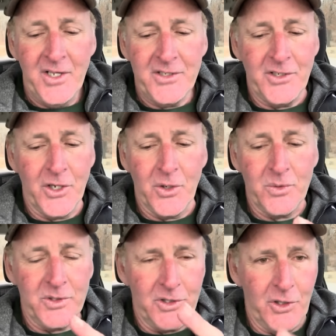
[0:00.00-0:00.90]
you
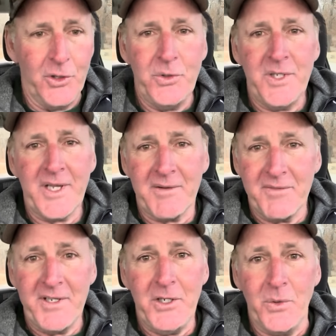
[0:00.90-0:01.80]
know, glued to that
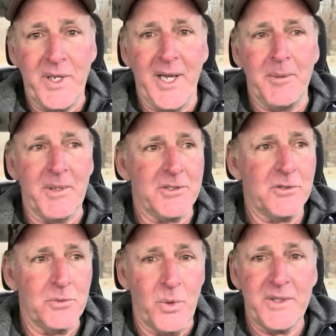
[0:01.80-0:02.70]
video game. That's
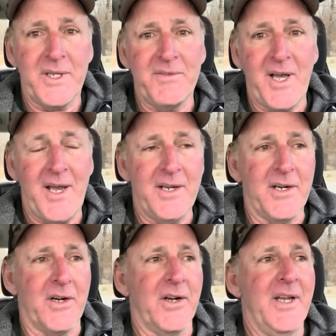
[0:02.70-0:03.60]
just what they've got
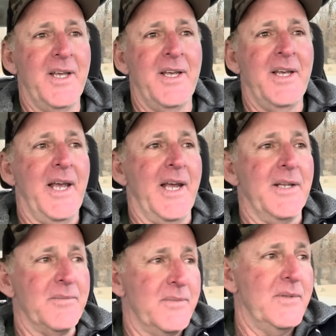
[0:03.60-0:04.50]
here.
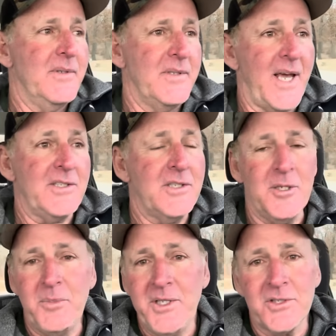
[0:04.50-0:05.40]
And that's going
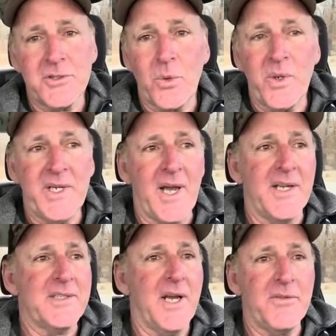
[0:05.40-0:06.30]
to be the story,
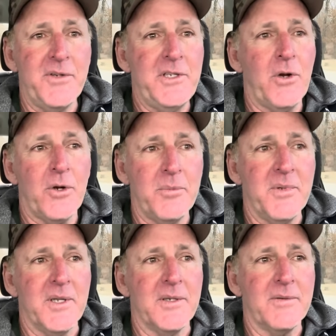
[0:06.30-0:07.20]
guys. Every
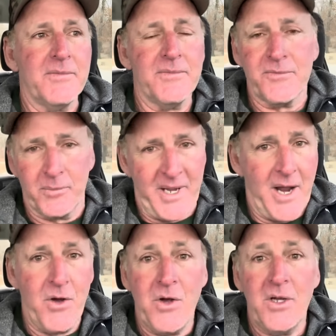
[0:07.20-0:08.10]
tournament from
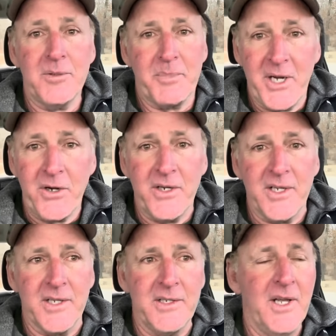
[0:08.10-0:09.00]
now on,
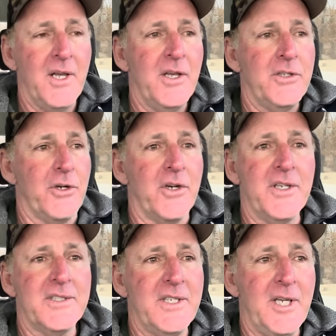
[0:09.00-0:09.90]
period, you're going
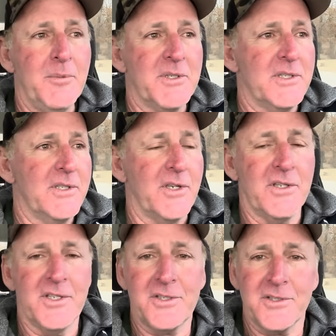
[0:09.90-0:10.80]
to see them.
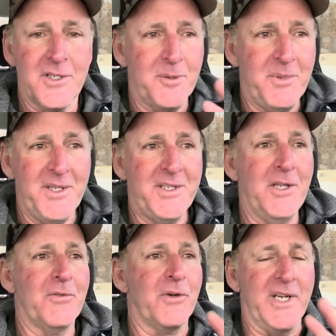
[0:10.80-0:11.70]
This is going to be the
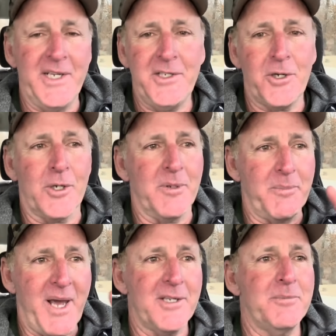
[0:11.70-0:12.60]
deal for any tournament.
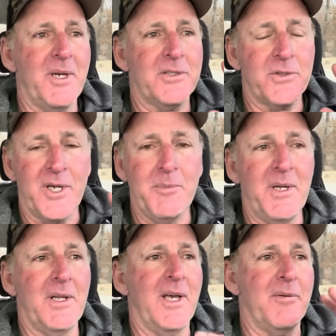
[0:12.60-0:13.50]
Bassmaster,
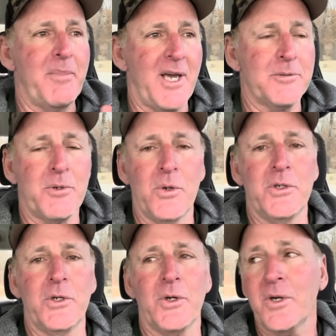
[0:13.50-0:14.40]
MLF, Bass Pro
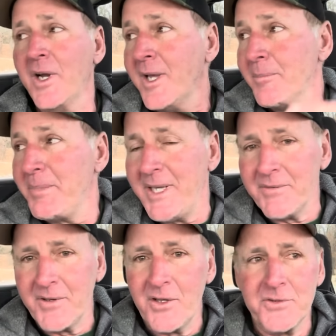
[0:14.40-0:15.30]
Tour,
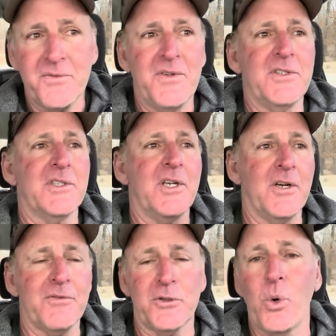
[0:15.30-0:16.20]
BFLs I'm fishing
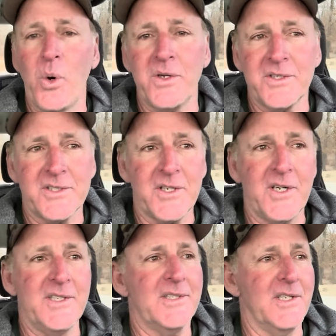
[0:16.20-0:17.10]
here, Toyota
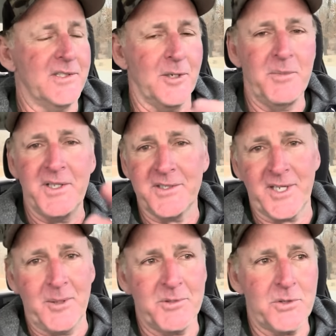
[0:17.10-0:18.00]
Series, it's going to be the
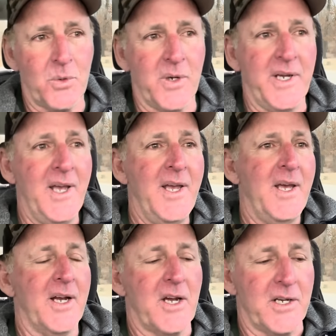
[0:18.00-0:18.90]
same story.
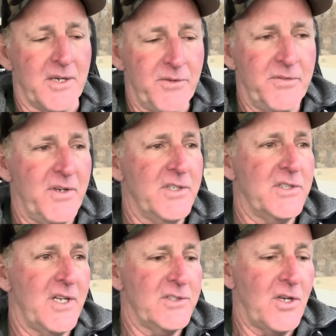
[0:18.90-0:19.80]
I caught every fish
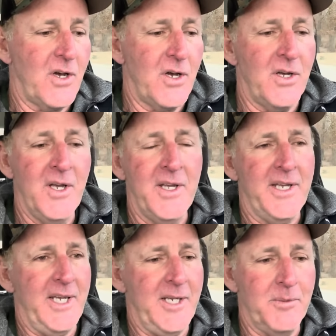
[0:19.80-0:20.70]
that I saw,
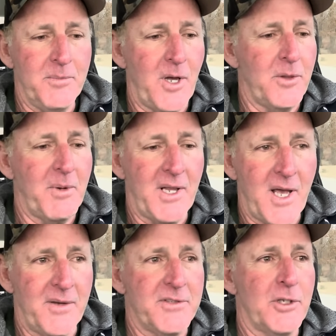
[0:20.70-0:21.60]
eat them on my
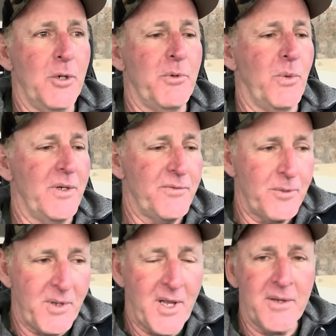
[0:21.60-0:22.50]
live scope. It wasn't from
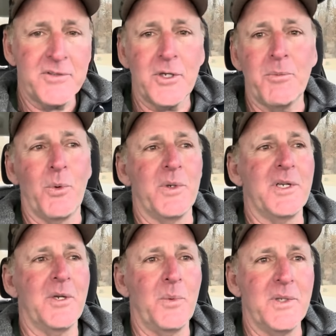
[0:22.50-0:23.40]
my live scope. I wasn't
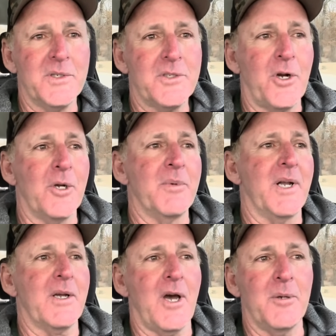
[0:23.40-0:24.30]
going to win this tournament.
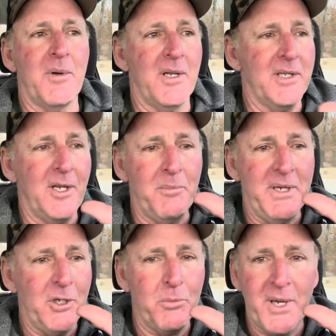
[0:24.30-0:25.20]
I caught them on a little
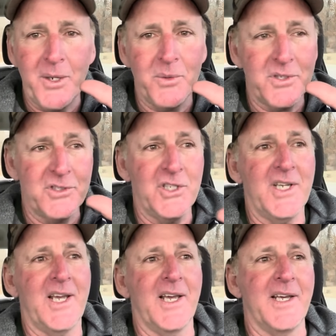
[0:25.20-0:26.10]
minnow bait with a jig
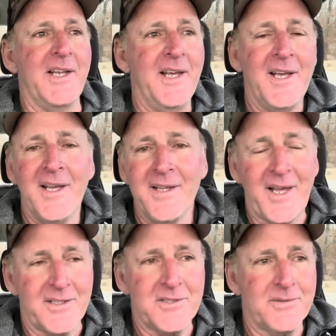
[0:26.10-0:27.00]
head.
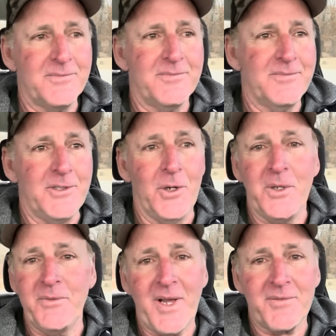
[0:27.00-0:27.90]
That's, you don't
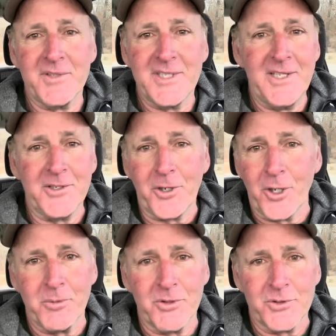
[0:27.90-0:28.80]
even have to see the
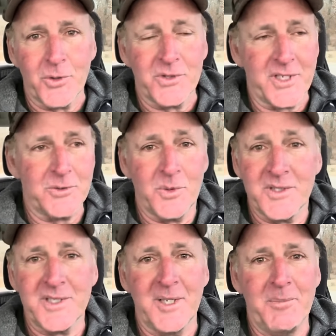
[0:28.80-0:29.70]
tournament results. That's what
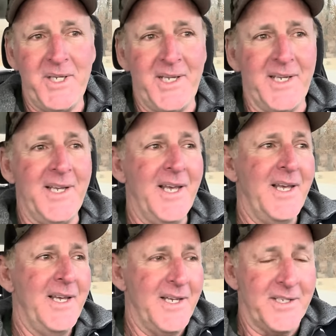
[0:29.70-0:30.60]
it's going to be
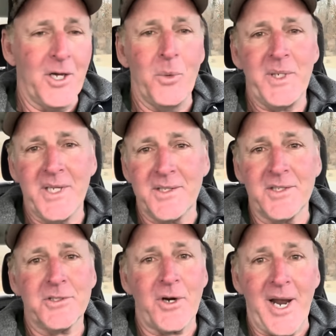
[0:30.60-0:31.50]
until we get
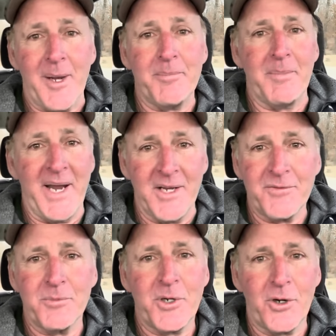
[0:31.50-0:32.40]
this crap banned
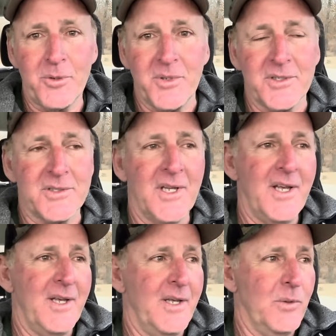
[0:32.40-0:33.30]
from tournaments,
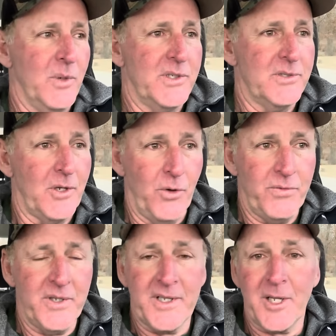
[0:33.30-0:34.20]
which
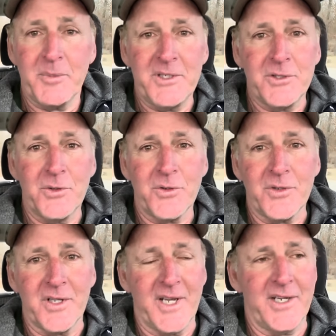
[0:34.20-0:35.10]
hopefully that'll be sooner
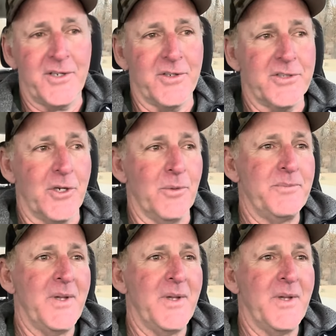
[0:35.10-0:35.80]
than later. So